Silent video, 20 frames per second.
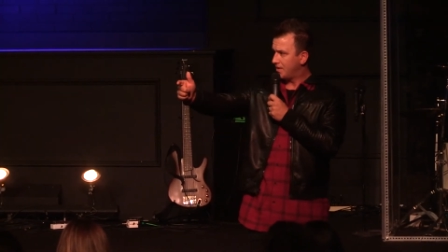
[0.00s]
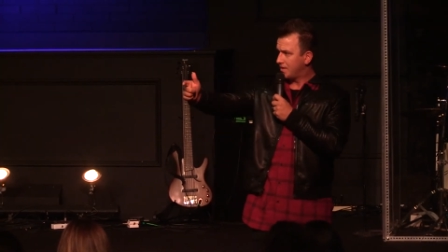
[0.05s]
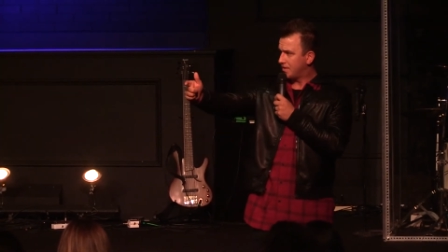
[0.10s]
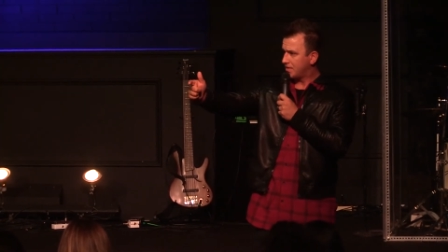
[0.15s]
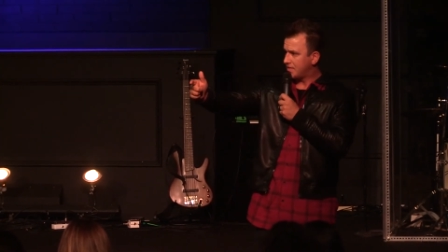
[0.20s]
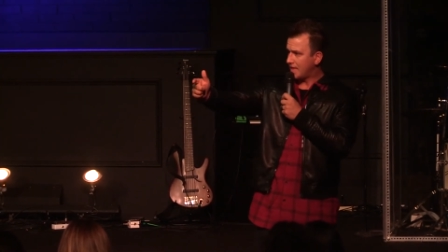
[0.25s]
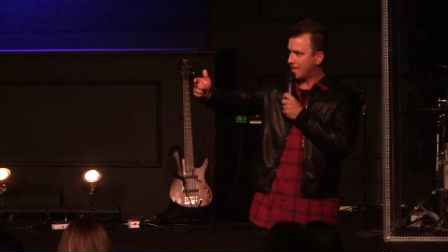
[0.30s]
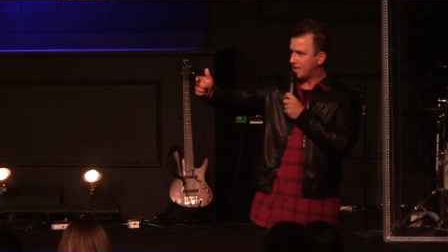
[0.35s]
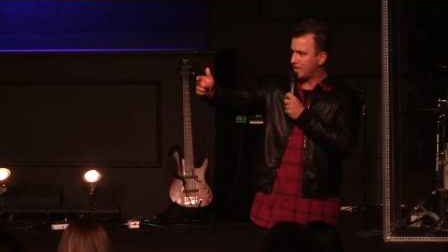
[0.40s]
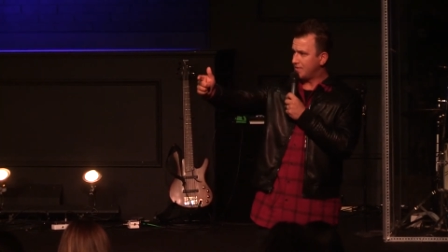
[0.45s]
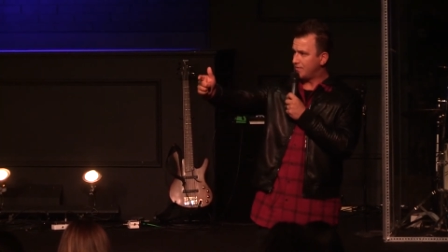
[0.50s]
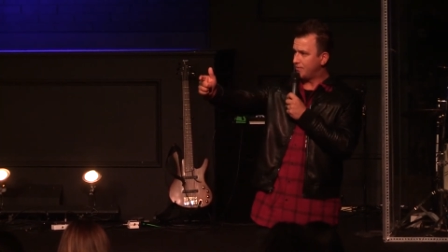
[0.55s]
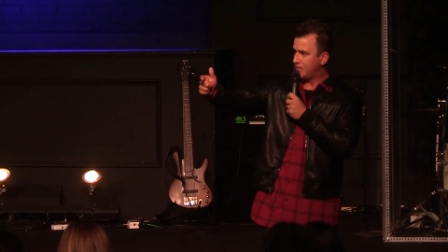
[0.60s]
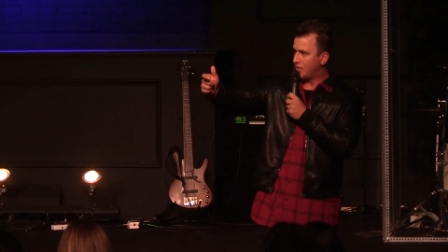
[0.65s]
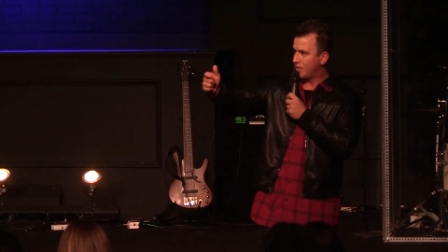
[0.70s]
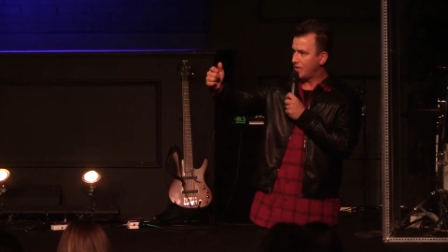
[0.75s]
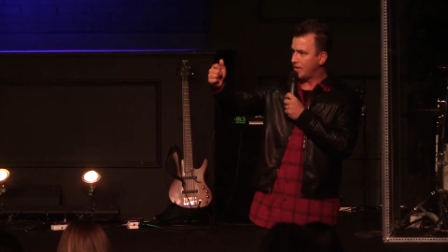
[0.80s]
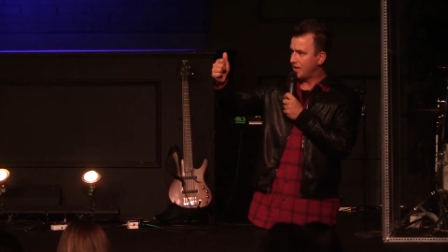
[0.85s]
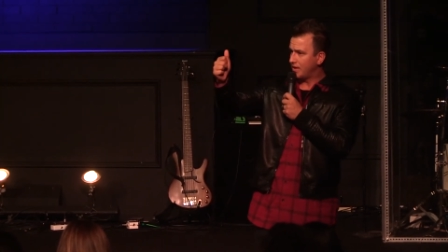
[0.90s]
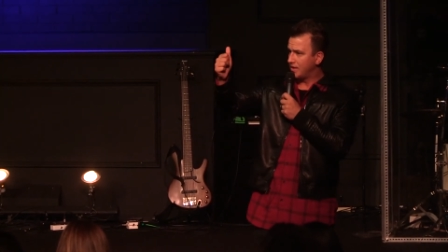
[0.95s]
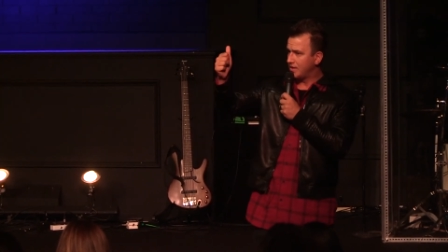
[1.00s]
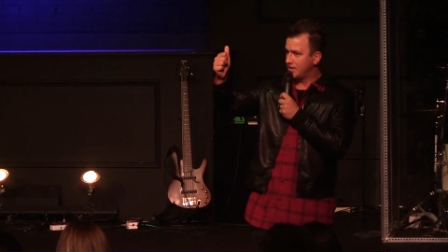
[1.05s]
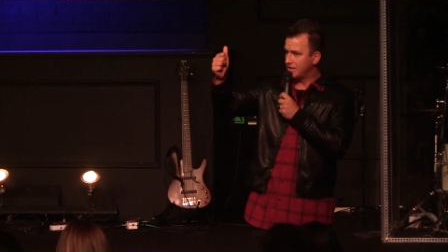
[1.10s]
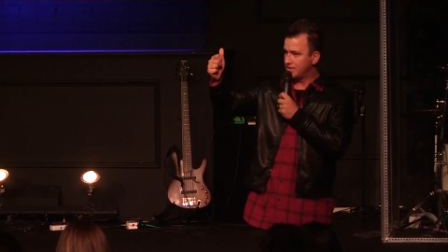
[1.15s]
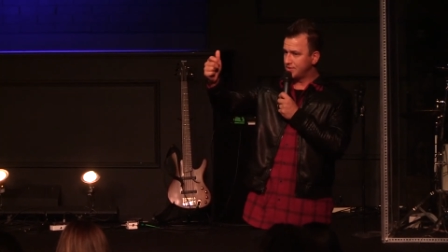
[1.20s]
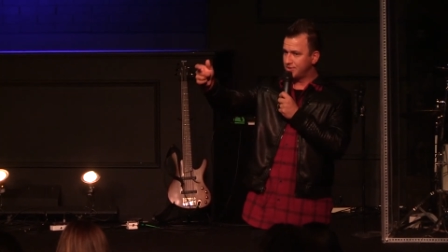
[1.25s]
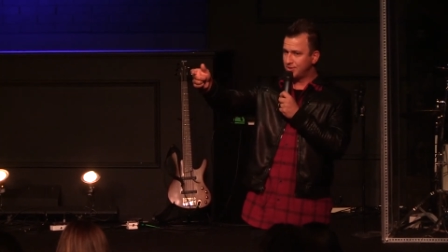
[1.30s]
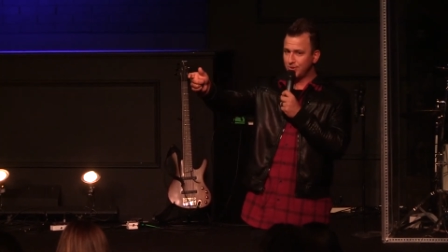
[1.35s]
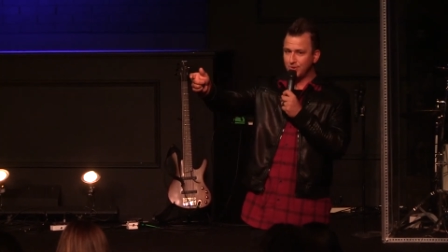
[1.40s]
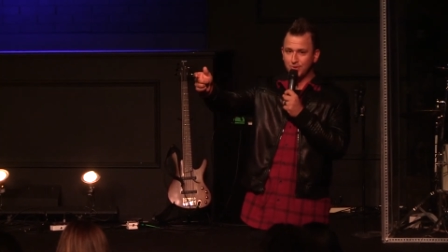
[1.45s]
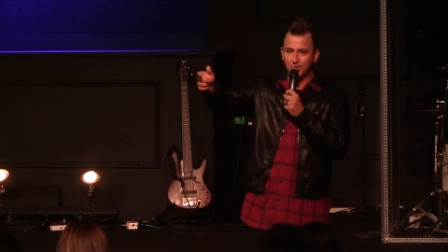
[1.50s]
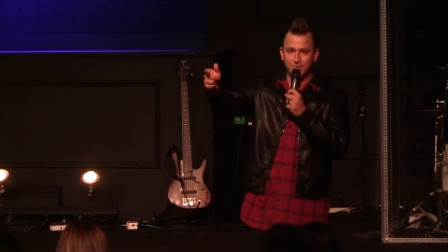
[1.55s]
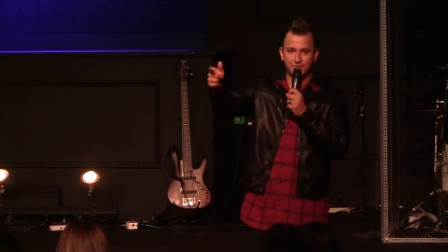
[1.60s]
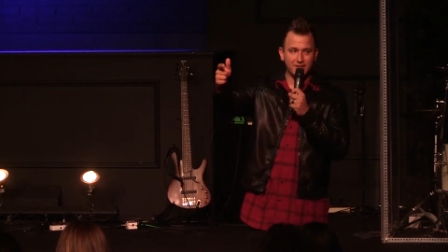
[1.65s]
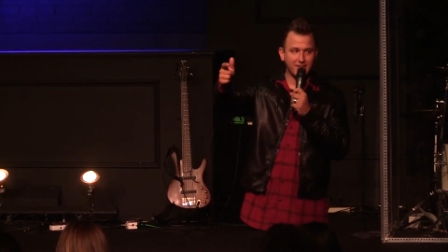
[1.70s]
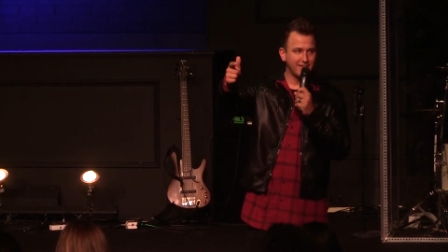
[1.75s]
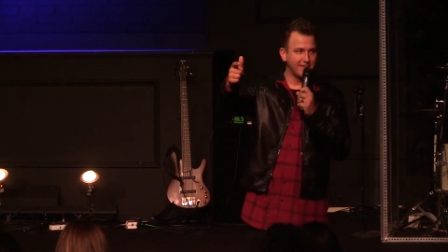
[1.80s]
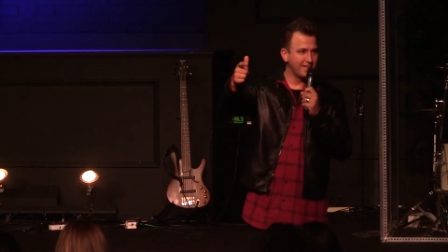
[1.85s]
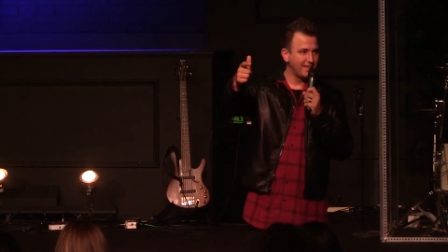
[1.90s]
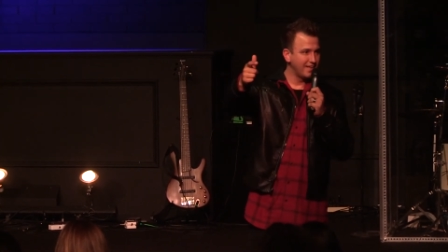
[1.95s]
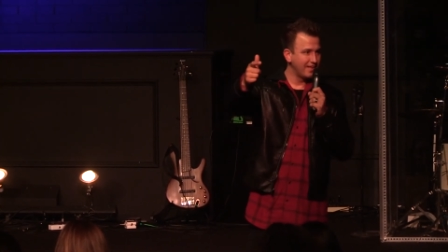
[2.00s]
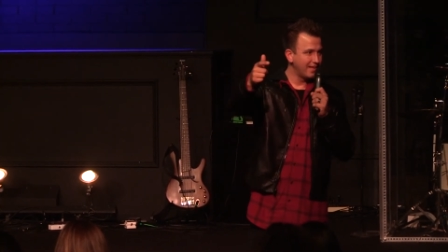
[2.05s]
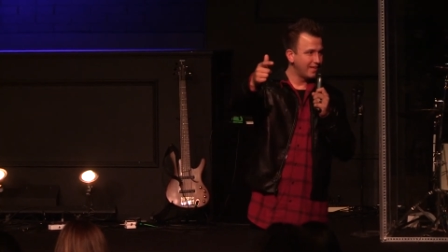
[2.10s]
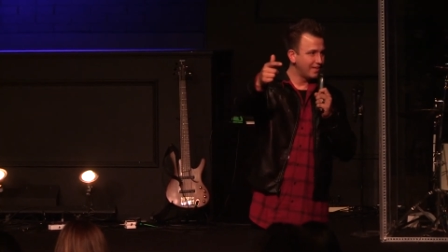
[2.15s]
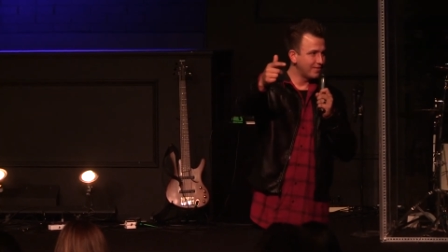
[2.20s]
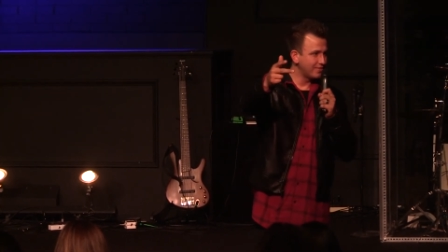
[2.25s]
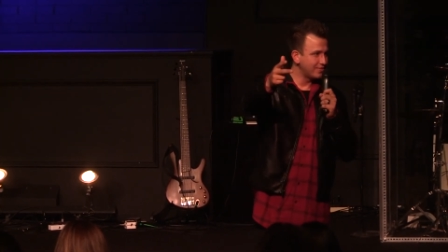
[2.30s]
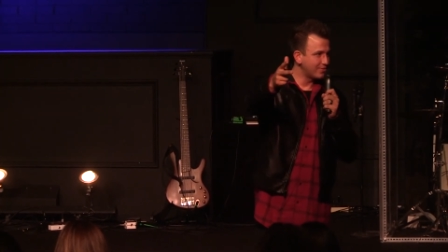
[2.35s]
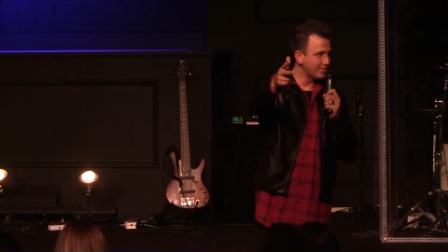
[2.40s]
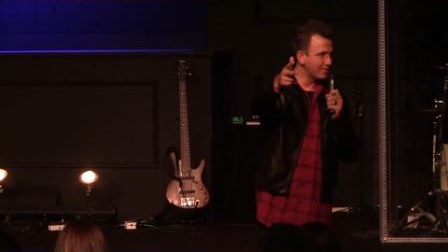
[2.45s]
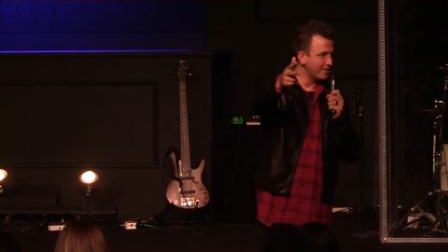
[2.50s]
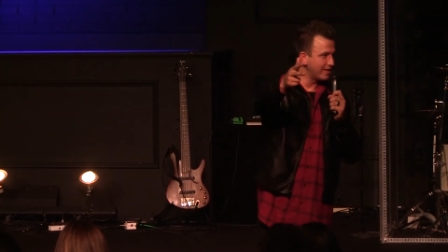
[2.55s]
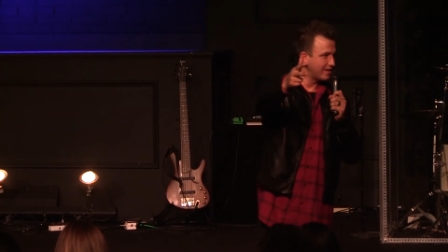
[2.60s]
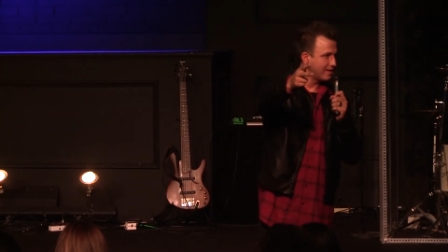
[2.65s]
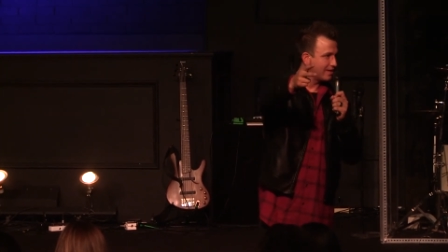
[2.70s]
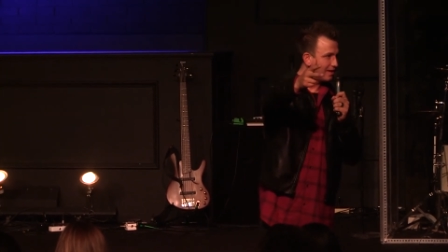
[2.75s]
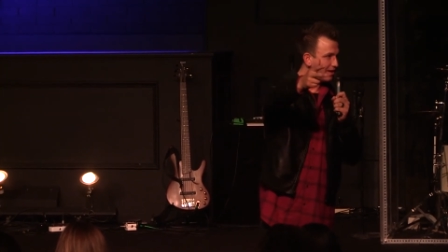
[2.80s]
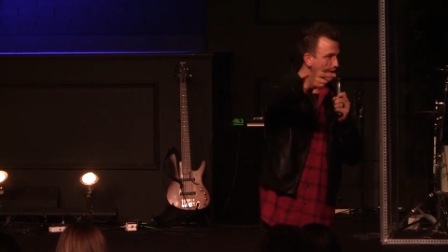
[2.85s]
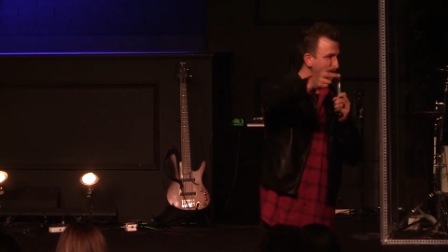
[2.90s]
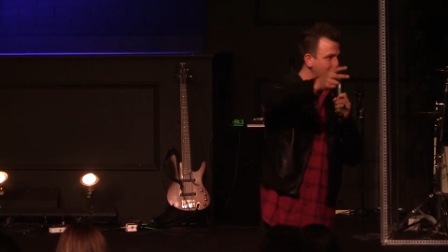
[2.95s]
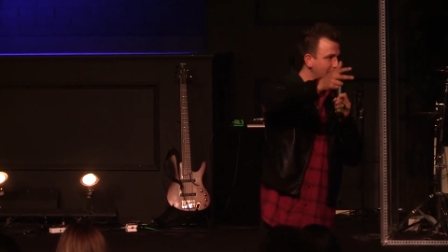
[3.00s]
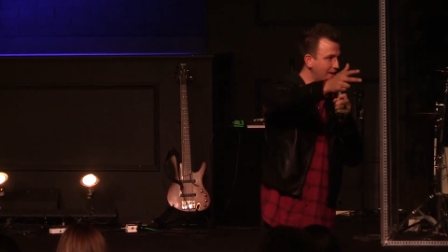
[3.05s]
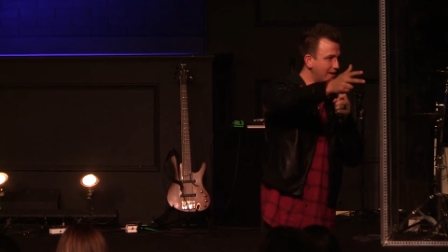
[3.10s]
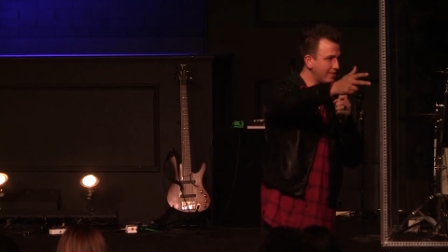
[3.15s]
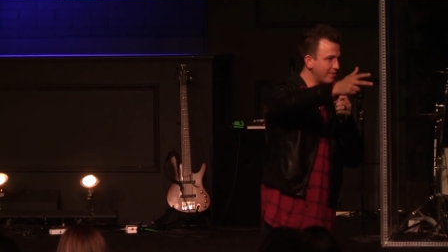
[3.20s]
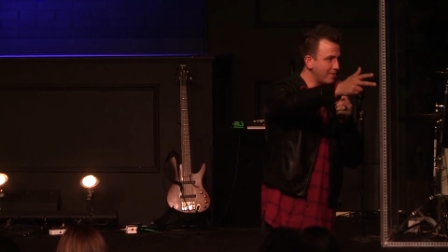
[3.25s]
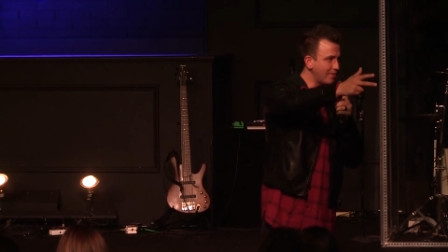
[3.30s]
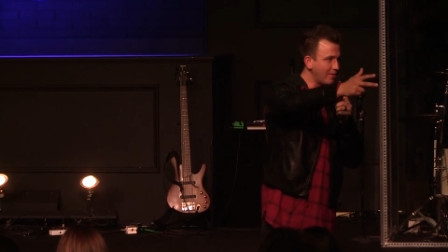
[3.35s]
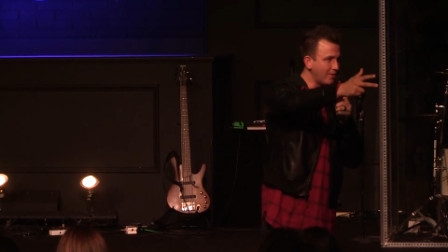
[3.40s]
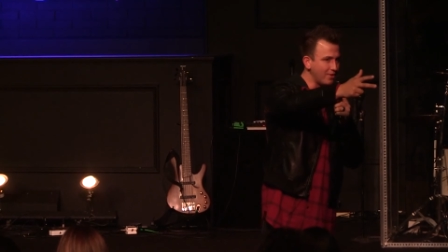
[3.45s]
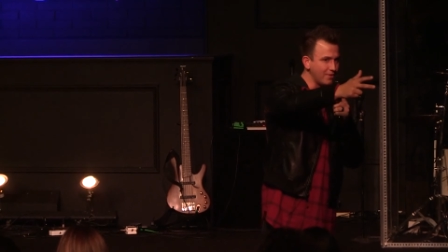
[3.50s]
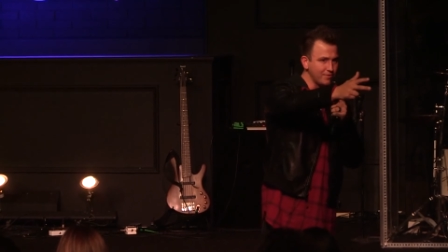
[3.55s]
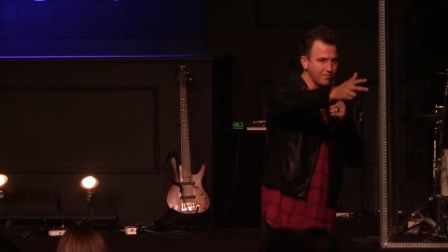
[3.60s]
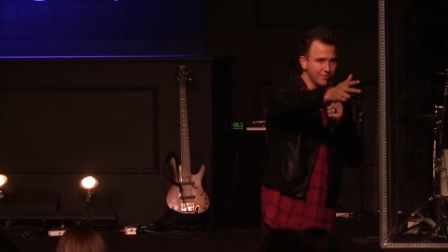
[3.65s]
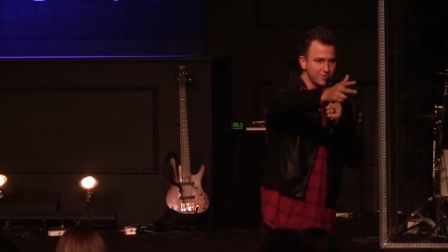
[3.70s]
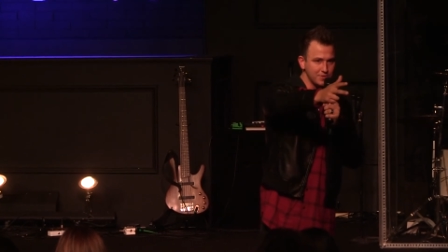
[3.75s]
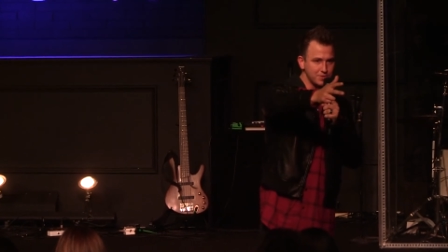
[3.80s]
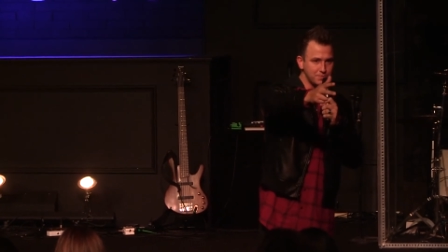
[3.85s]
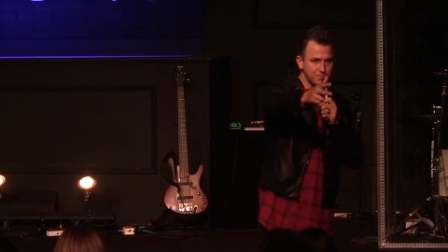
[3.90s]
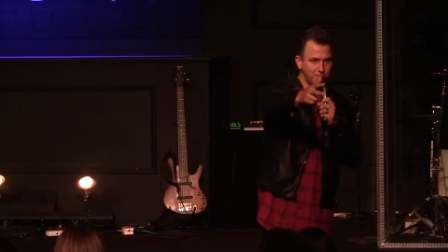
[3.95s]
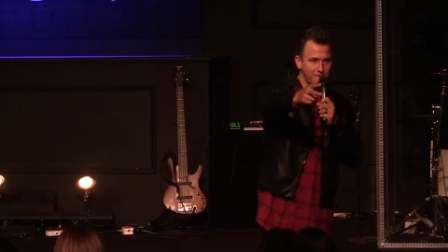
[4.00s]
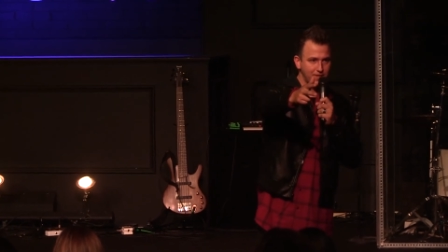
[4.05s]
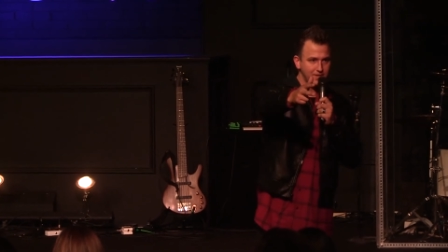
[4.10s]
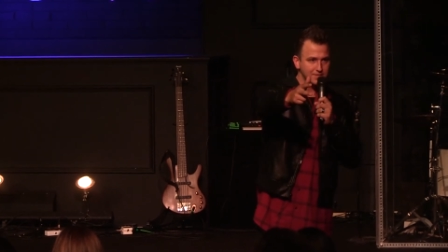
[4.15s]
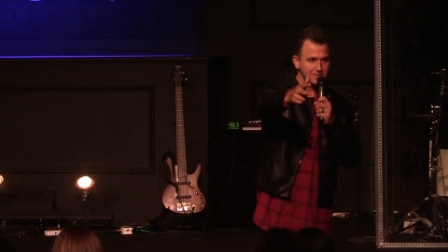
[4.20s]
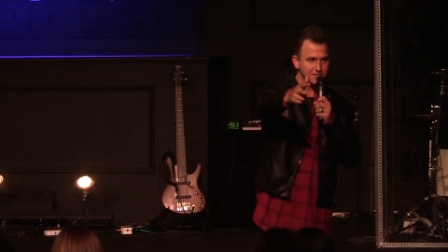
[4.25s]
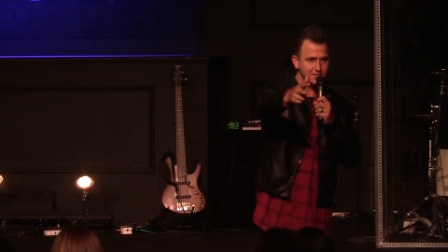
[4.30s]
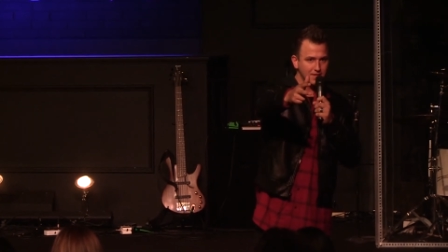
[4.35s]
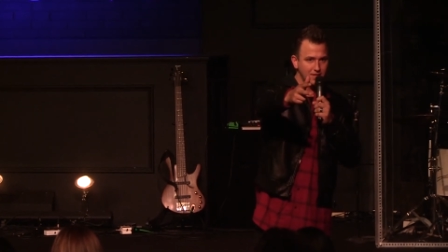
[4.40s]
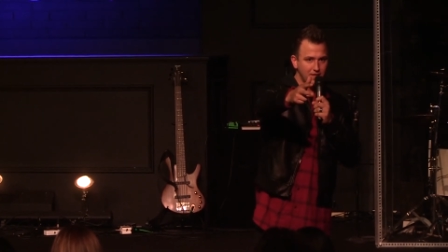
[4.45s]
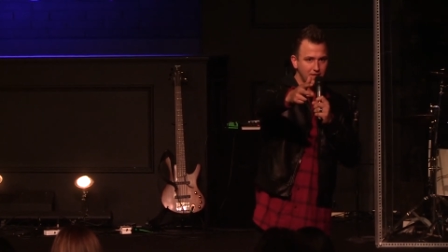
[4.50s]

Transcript: Thank you for it. Two and three. All right, they're all over this place.